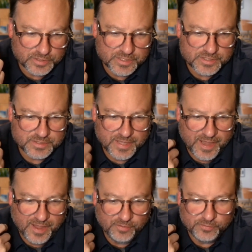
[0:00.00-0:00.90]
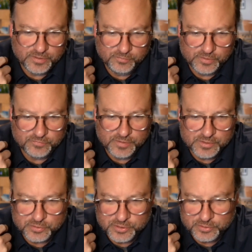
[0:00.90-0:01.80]
is that we've
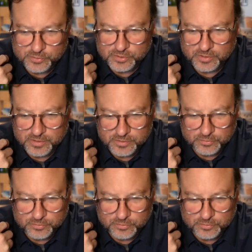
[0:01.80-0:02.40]
introduced